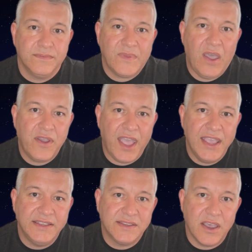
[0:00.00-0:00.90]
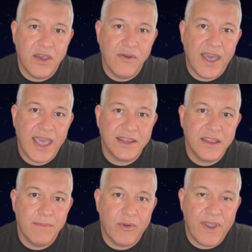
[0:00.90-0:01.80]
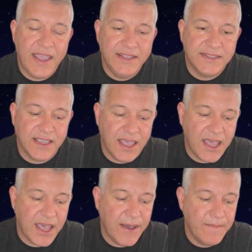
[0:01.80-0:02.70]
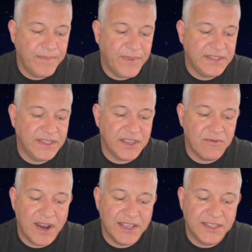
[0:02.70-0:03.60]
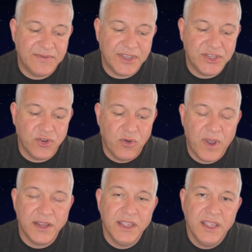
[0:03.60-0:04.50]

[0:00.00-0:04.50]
Okay, so at number 8, this is a relatively short one.